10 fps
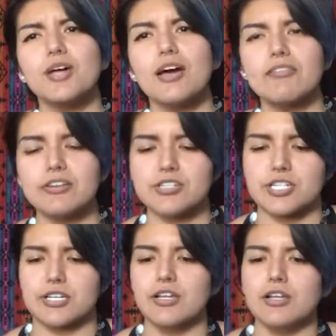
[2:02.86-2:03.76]
we have
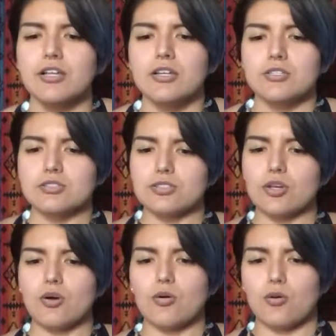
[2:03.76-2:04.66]
energy.
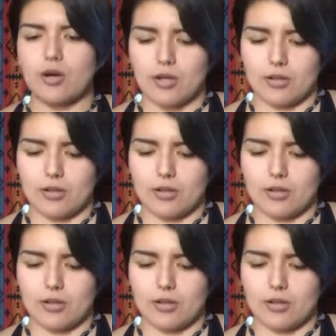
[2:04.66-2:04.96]
So